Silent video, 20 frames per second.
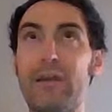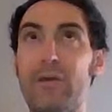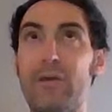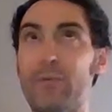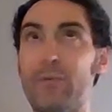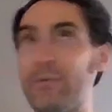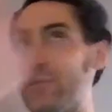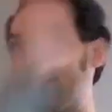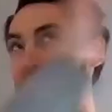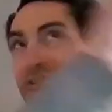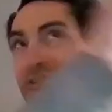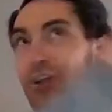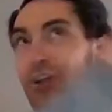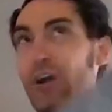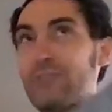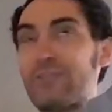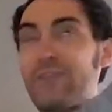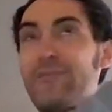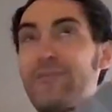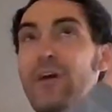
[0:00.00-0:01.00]
We just
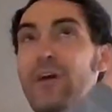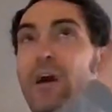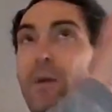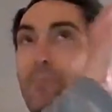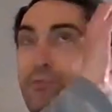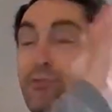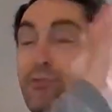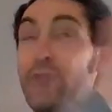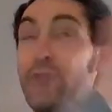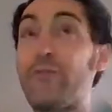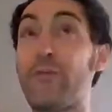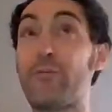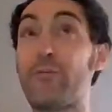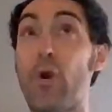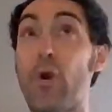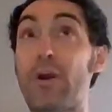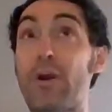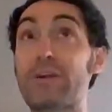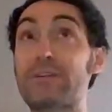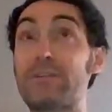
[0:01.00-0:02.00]
talked of proof of
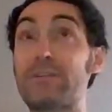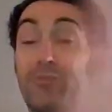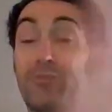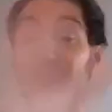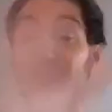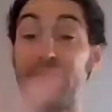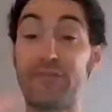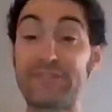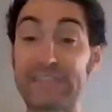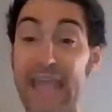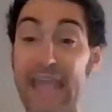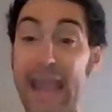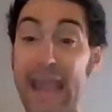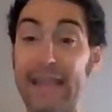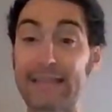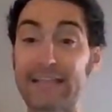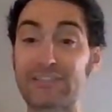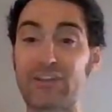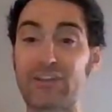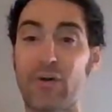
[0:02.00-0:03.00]
work to proof of
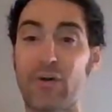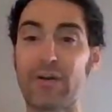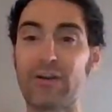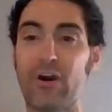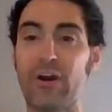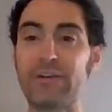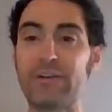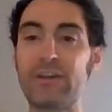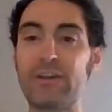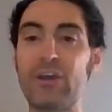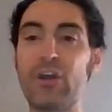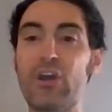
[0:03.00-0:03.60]
stake that's going on.